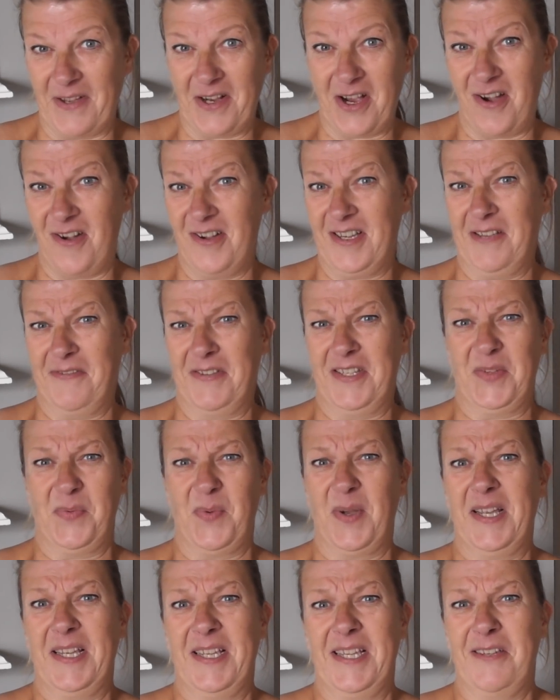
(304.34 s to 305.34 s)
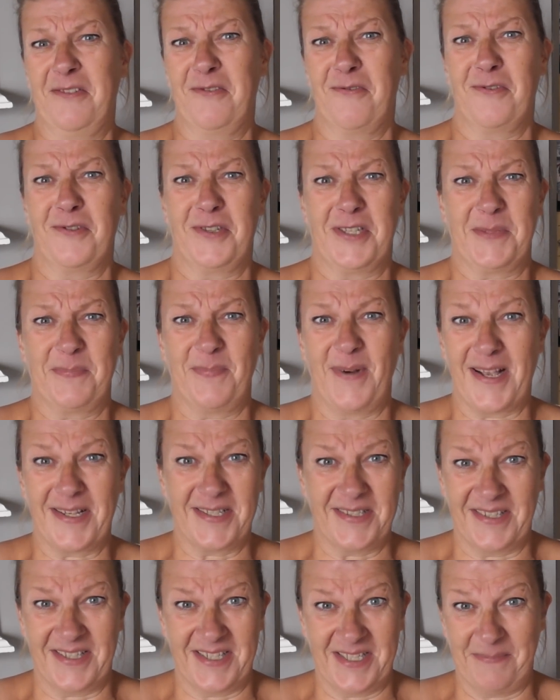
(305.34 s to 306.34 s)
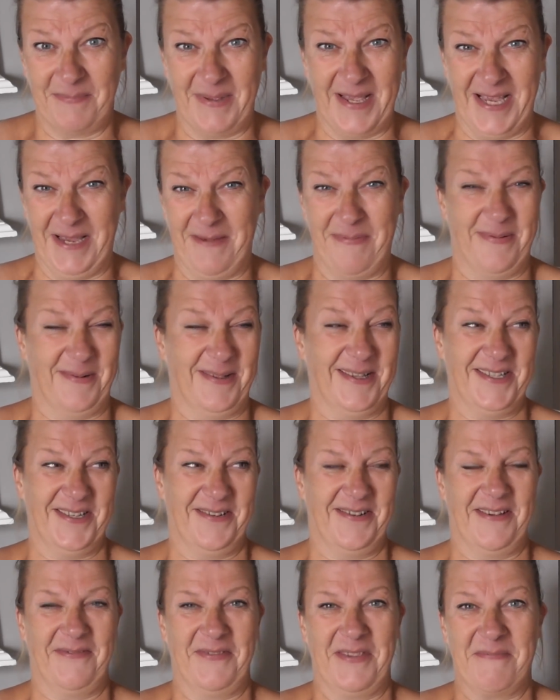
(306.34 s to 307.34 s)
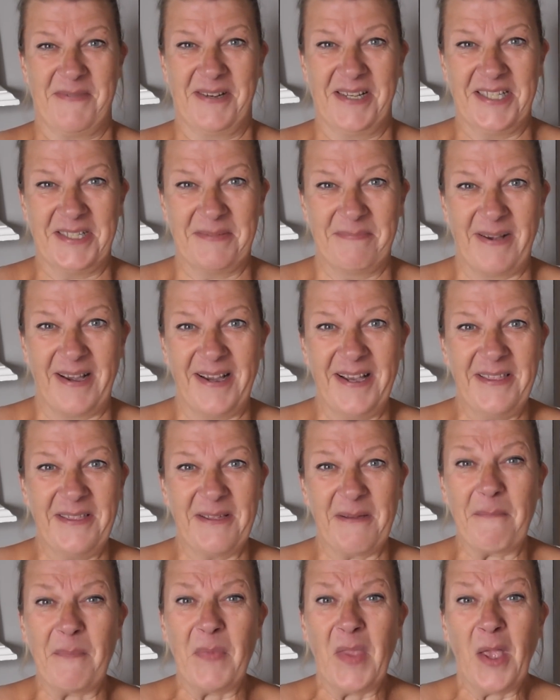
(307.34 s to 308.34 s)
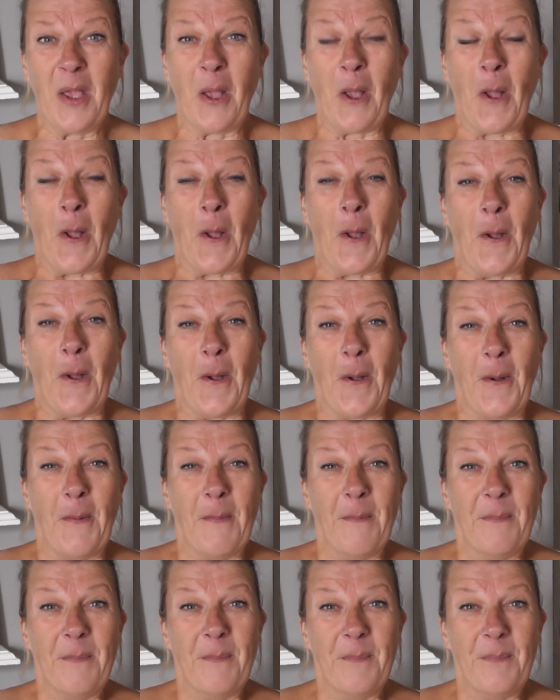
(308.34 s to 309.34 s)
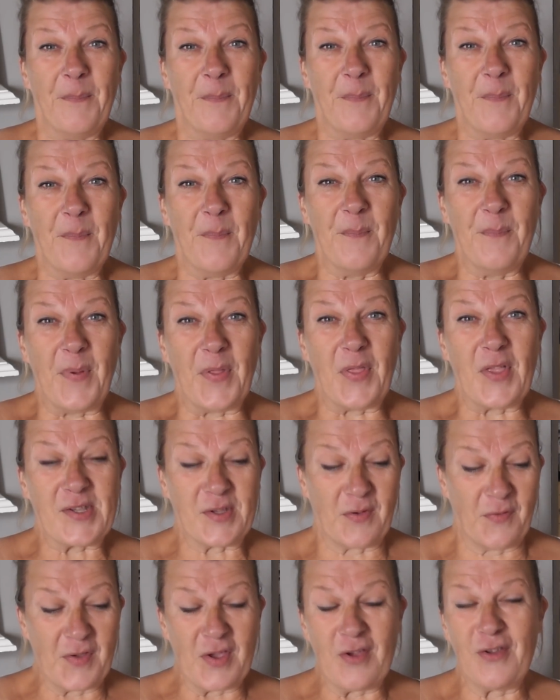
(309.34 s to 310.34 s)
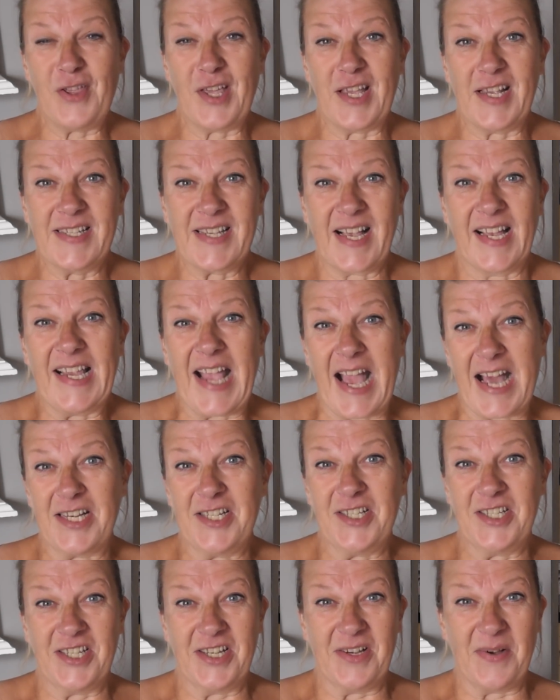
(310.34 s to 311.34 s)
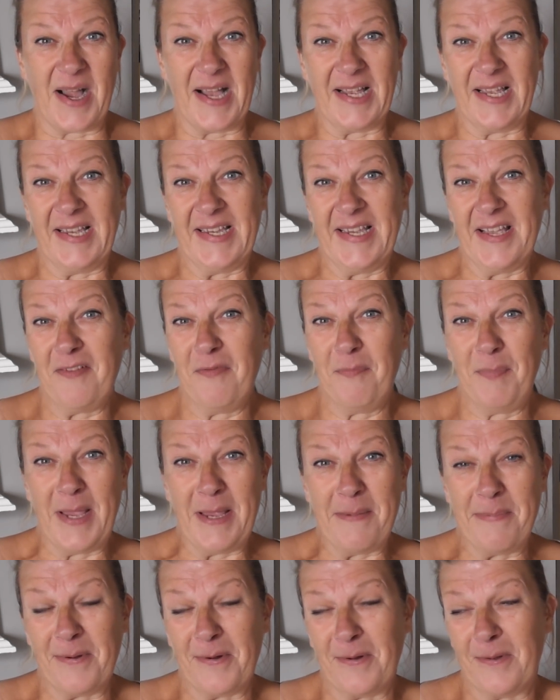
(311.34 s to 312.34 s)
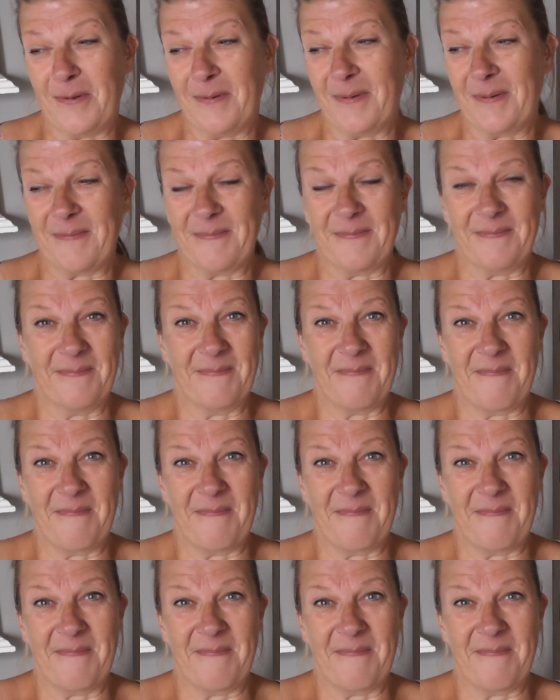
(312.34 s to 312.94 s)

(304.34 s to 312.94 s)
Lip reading: of, I can't give swanky, gorgeous presents to people. I don't have the money to buy them. But there's a few things I can do. I can give people,